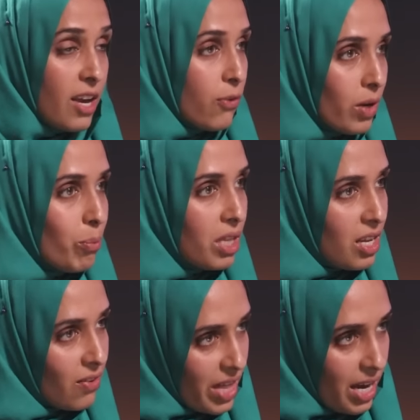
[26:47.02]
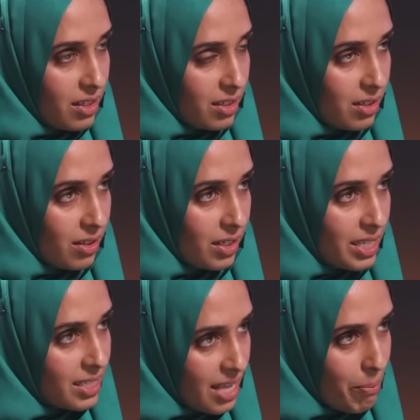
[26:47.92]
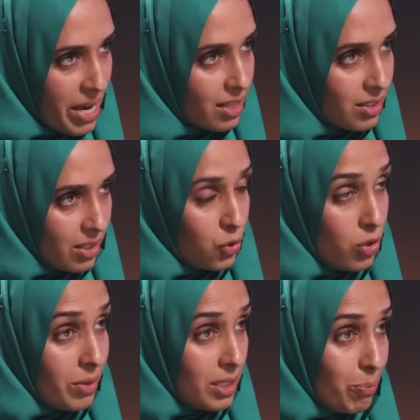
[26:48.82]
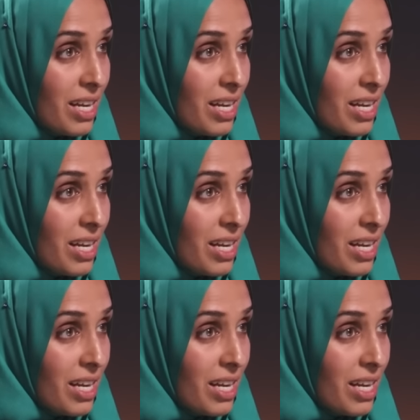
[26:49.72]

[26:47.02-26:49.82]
If we believe that, does that make us extremists?